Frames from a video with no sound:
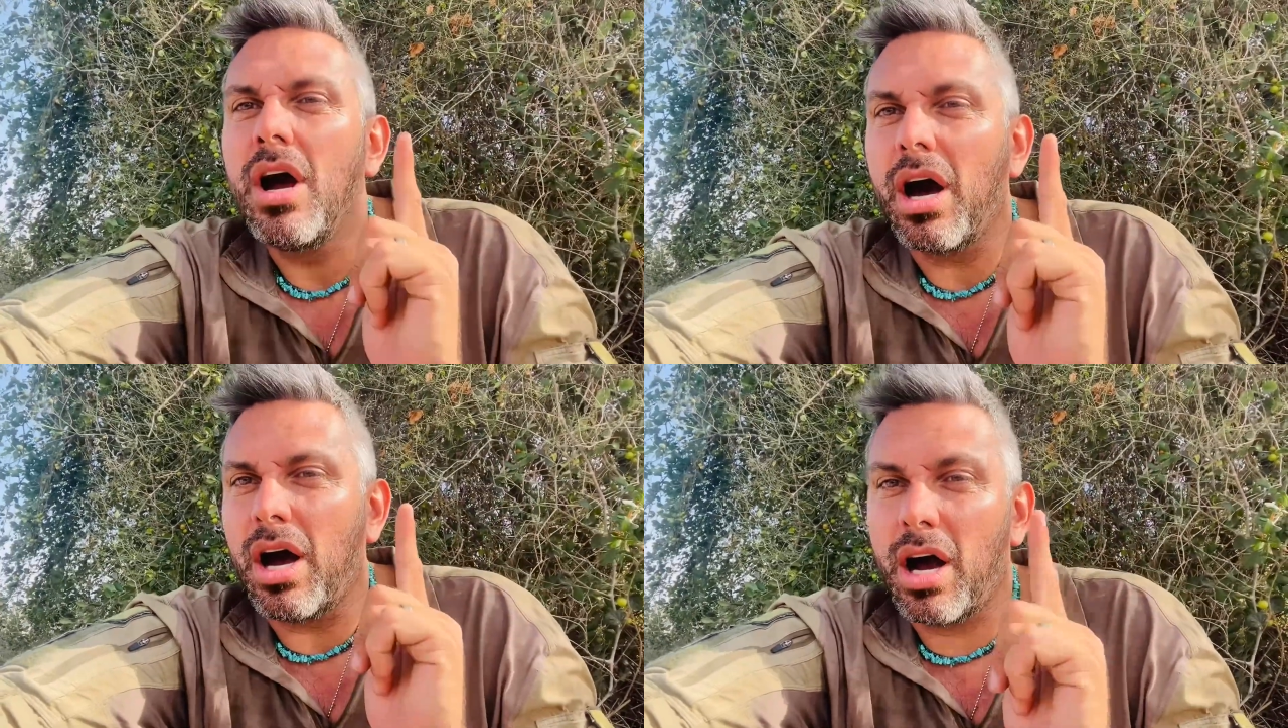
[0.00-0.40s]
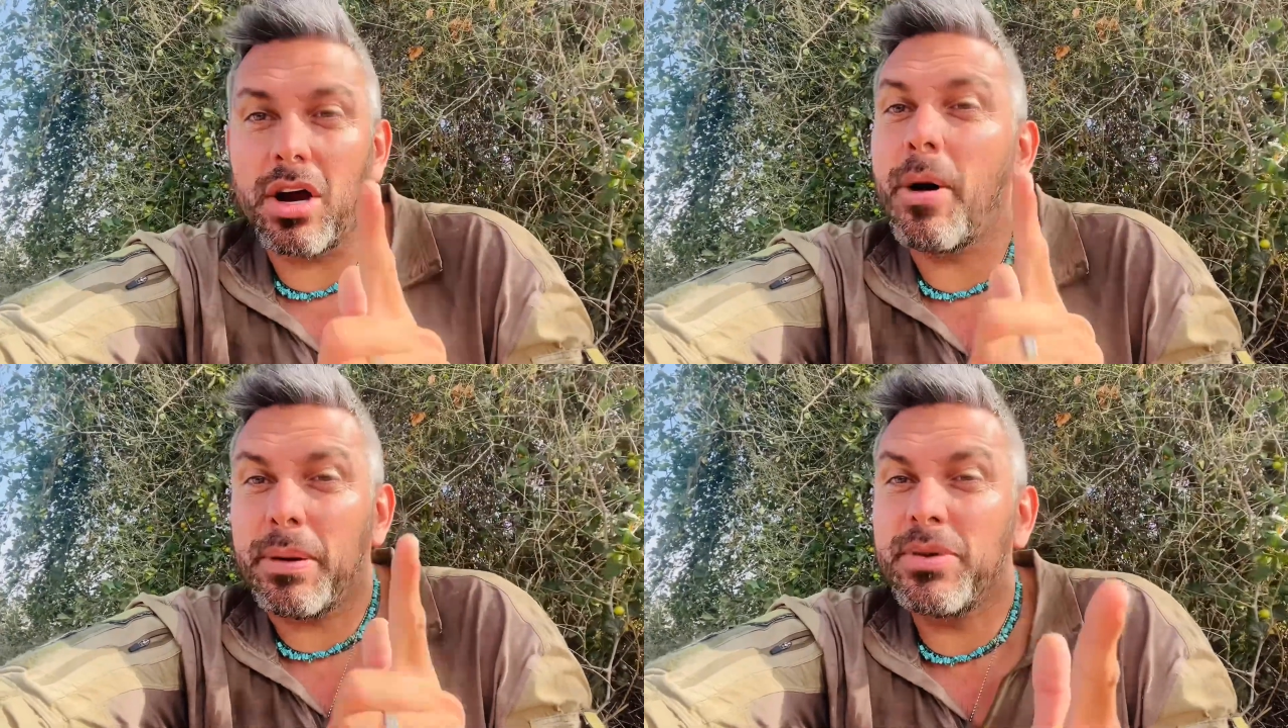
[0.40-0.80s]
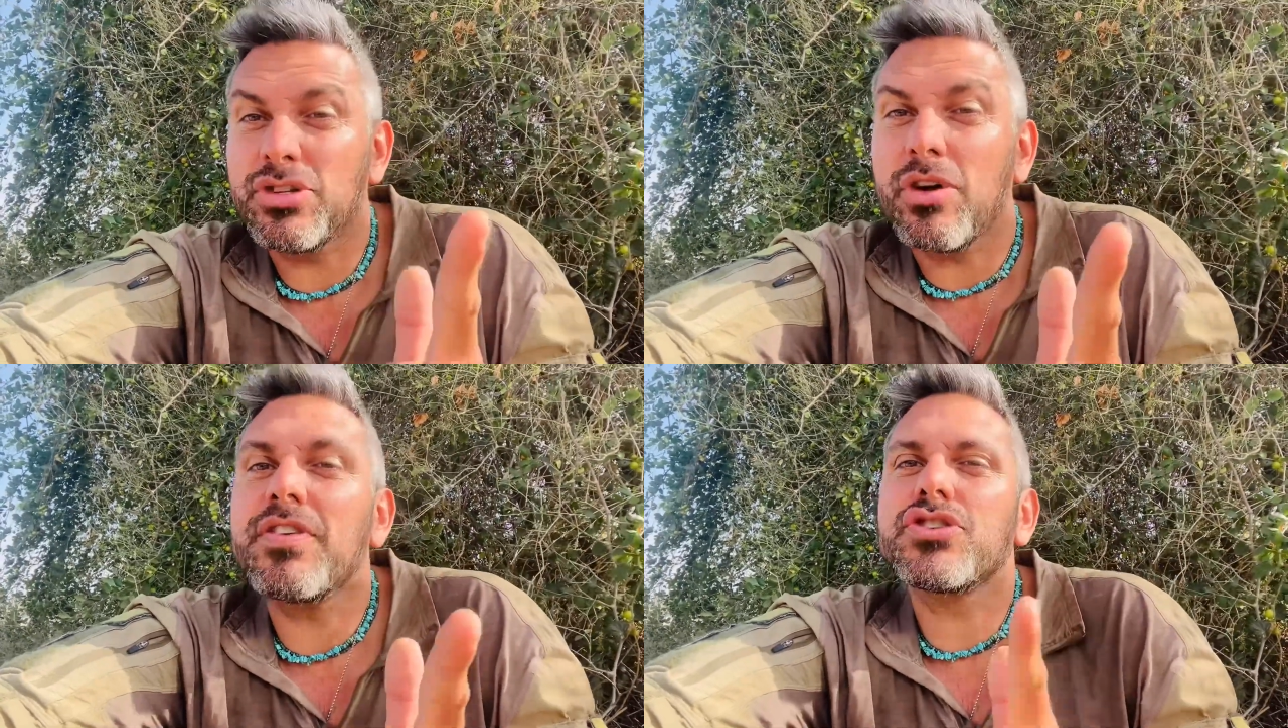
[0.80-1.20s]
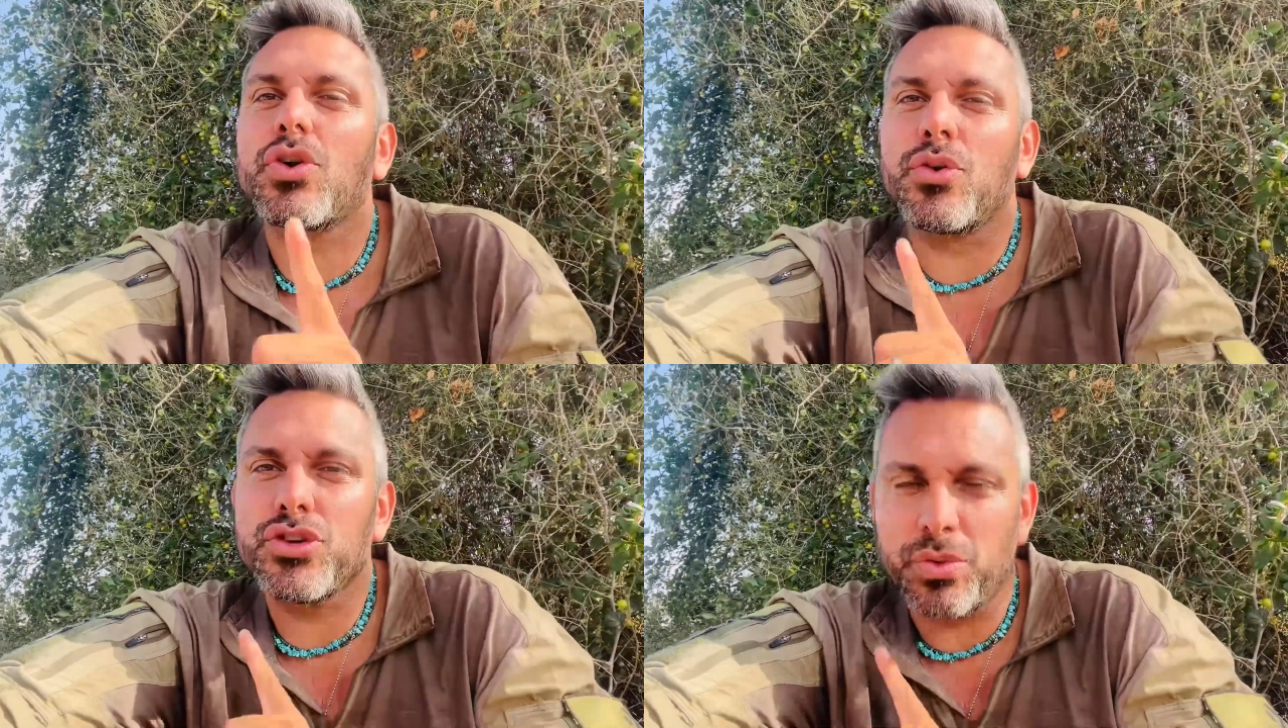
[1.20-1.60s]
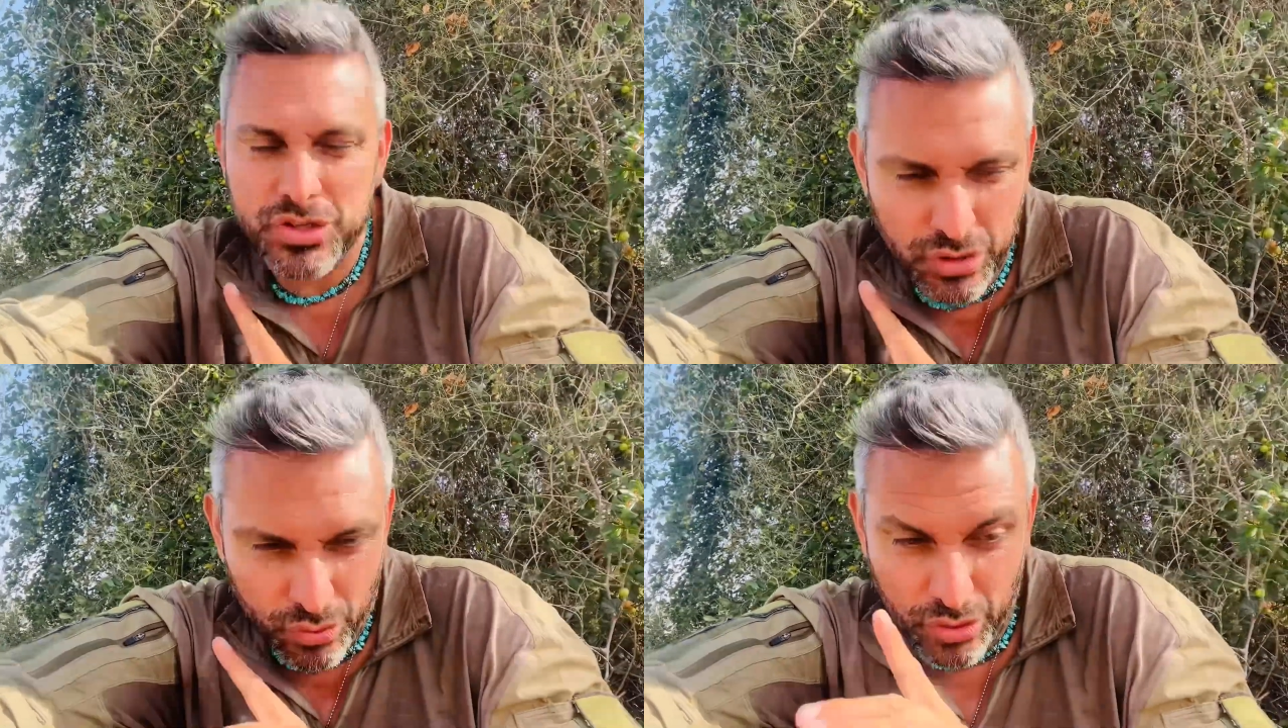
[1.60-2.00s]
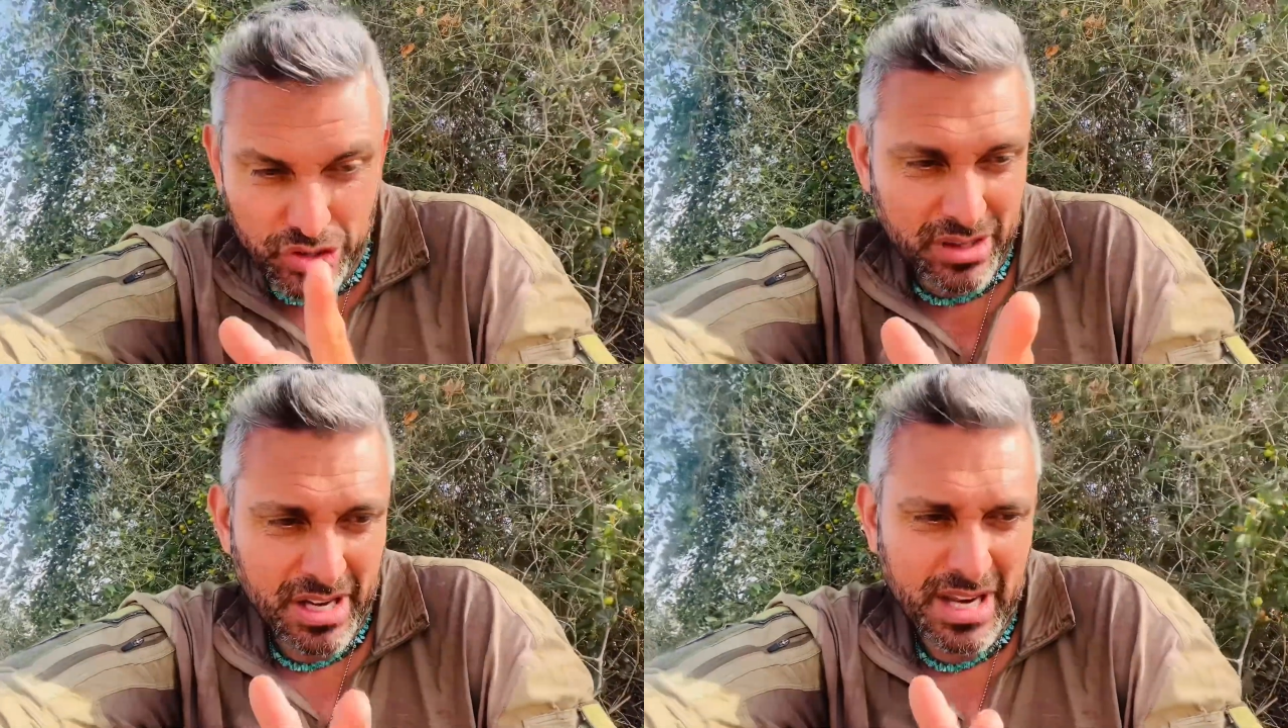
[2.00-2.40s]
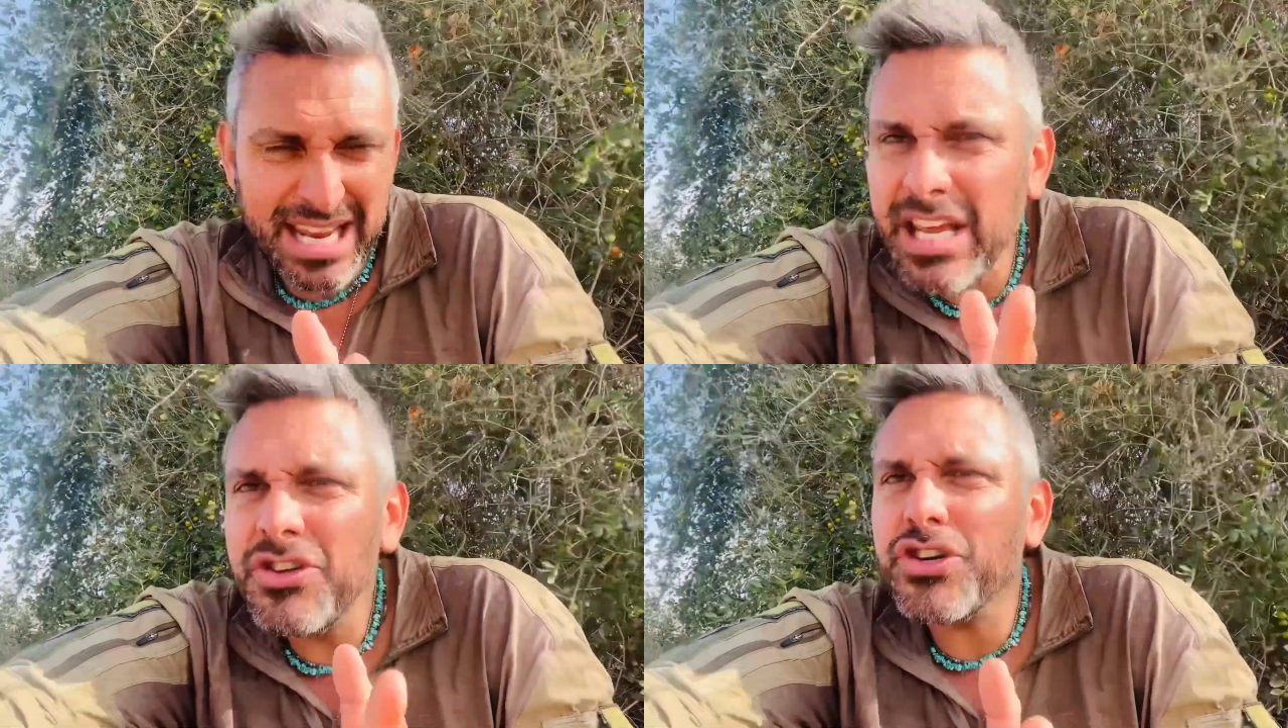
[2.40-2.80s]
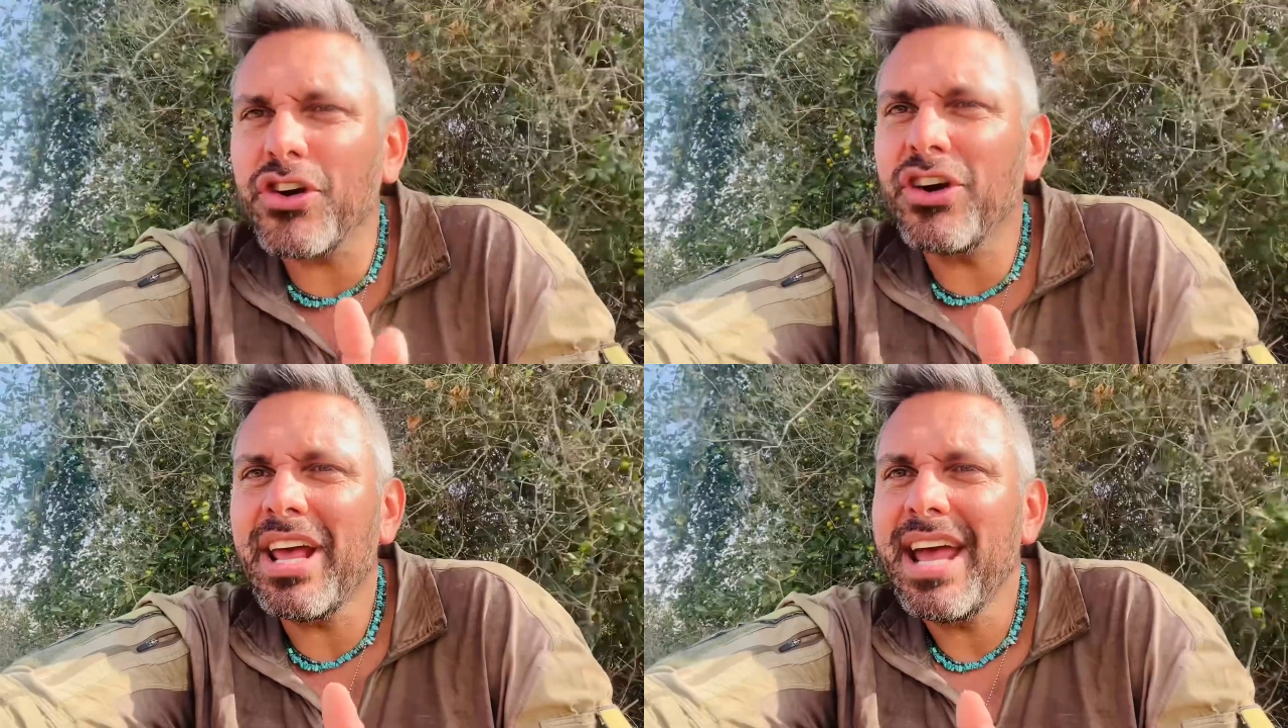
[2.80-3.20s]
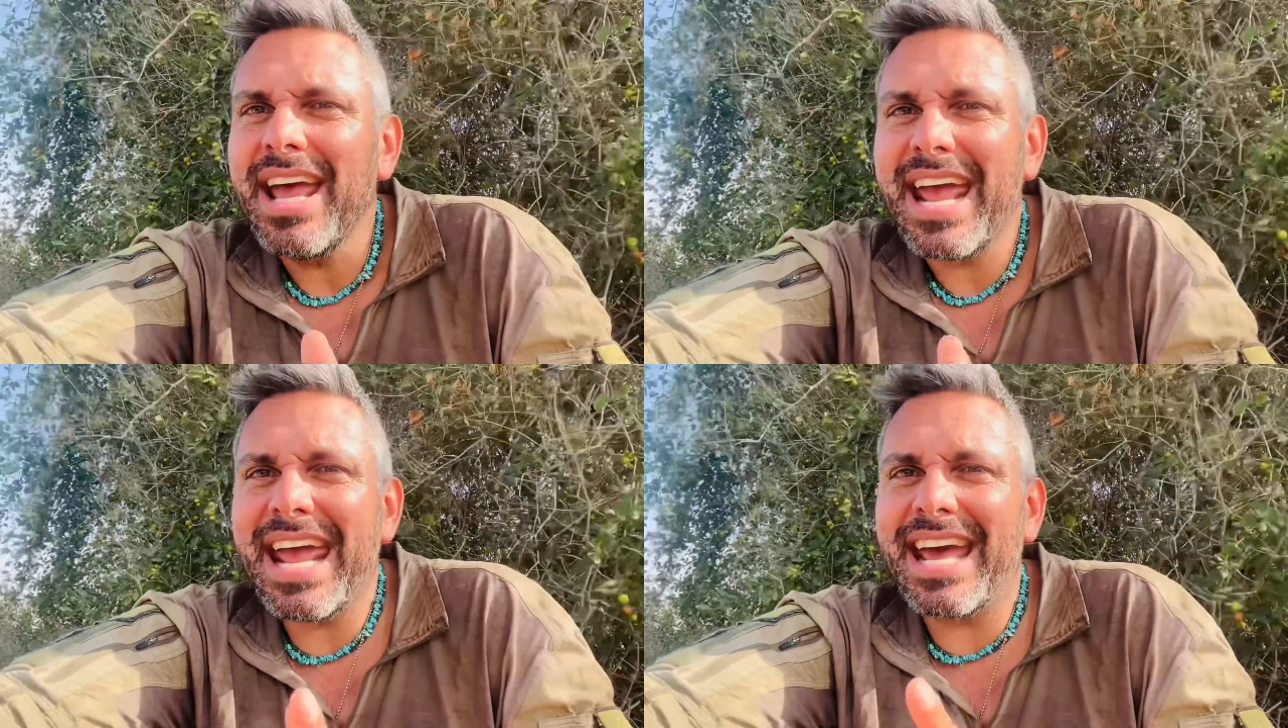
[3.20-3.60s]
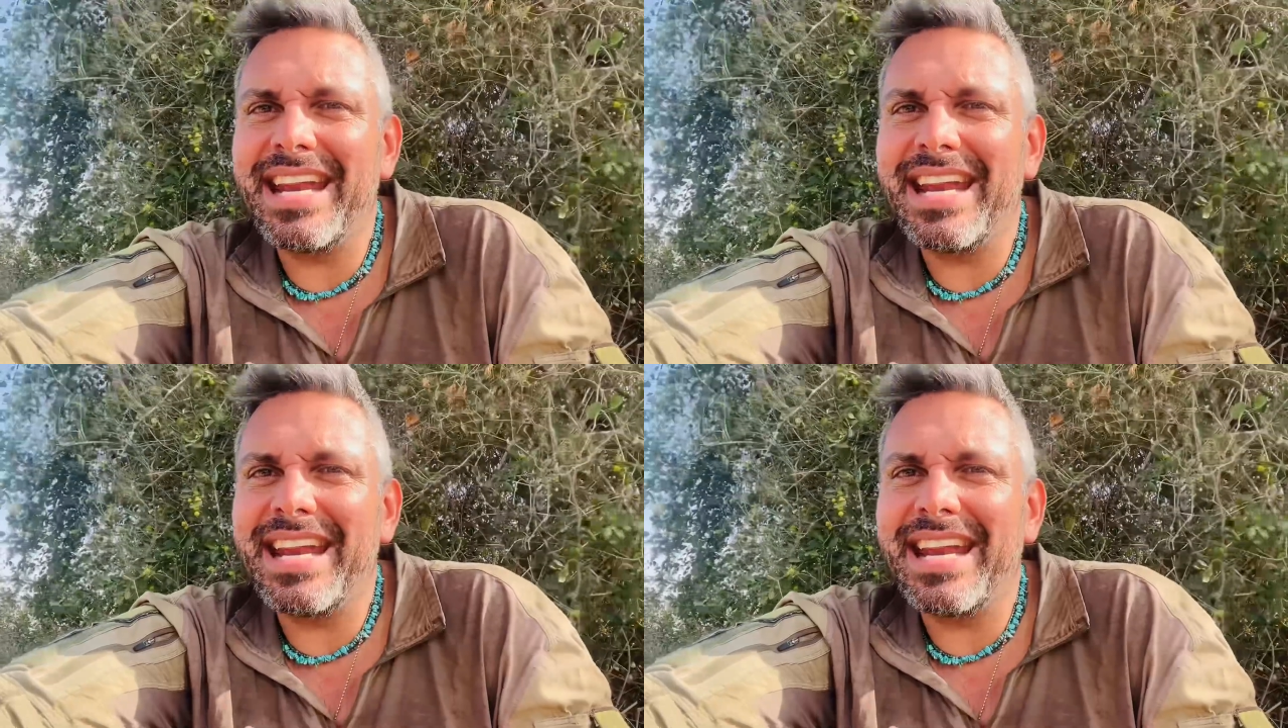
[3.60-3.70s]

a combat reservist soldier was injured, and